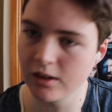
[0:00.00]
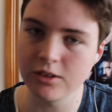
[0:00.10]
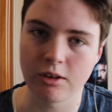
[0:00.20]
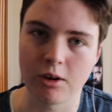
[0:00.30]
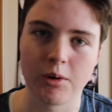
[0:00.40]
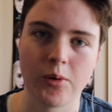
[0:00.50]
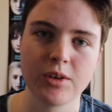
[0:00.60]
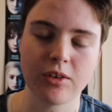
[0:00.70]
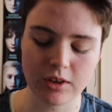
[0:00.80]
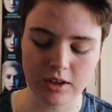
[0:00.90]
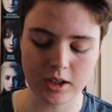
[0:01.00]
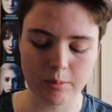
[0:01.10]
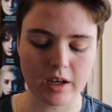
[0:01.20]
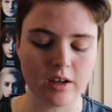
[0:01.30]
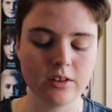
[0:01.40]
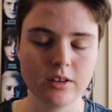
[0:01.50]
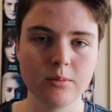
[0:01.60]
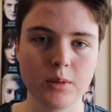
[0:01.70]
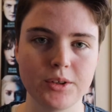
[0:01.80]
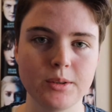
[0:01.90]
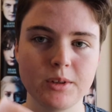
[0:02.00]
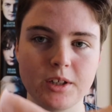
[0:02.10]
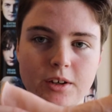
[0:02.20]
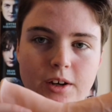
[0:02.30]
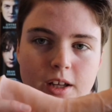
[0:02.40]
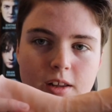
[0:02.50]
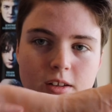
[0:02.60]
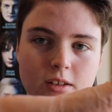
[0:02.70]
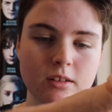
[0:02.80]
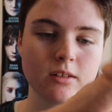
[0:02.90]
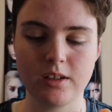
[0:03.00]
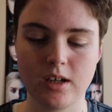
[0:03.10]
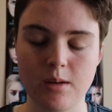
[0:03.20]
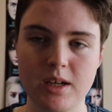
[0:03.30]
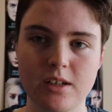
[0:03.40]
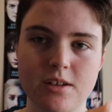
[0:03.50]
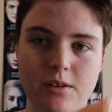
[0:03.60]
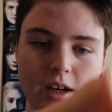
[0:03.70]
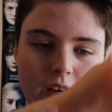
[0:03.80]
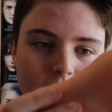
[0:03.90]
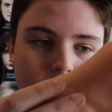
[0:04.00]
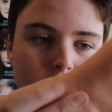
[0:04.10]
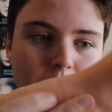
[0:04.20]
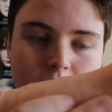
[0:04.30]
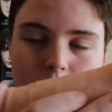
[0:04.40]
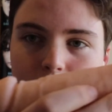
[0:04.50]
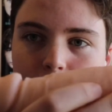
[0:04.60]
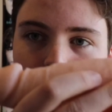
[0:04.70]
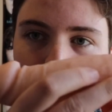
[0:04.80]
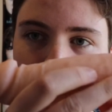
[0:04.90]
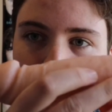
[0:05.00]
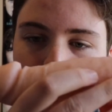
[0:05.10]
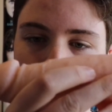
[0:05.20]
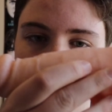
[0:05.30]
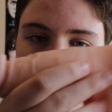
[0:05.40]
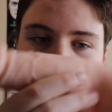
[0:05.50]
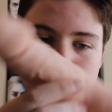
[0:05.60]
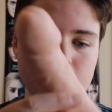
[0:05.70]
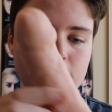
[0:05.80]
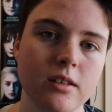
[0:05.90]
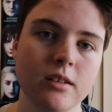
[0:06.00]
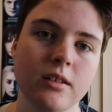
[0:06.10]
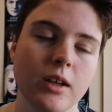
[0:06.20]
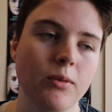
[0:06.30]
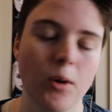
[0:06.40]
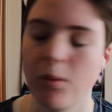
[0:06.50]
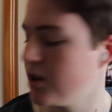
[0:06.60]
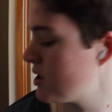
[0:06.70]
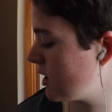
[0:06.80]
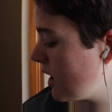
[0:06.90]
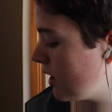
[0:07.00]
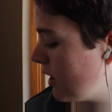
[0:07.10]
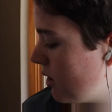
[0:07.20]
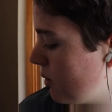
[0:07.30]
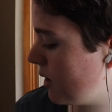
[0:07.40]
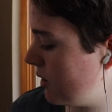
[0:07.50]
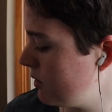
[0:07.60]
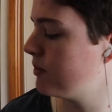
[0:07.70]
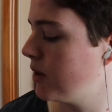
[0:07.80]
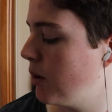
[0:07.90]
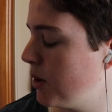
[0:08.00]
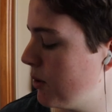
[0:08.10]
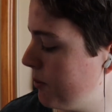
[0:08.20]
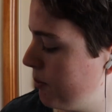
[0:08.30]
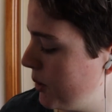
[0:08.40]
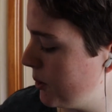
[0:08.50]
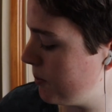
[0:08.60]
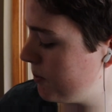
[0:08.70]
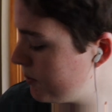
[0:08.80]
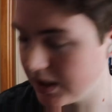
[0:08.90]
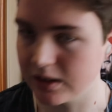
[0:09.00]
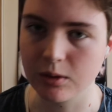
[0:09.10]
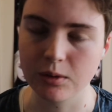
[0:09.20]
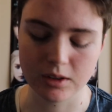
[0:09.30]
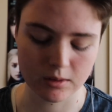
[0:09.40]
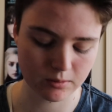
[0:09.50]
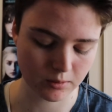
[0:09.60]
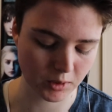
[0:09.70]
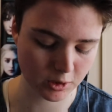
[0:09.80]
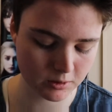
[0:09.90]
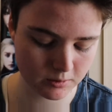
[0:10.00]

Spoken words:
So I was thinking about possibly dyeing this. I mean, it's okay. I'm not mad at it. If I want to get another one, I will, but it's good enough for me.